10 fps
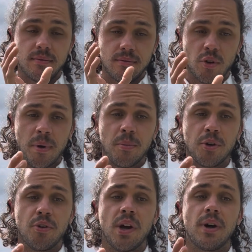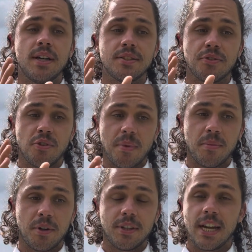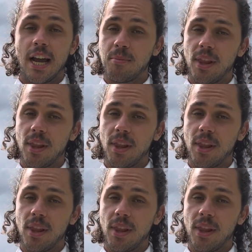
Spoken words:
remembered who I was and remembered that I'm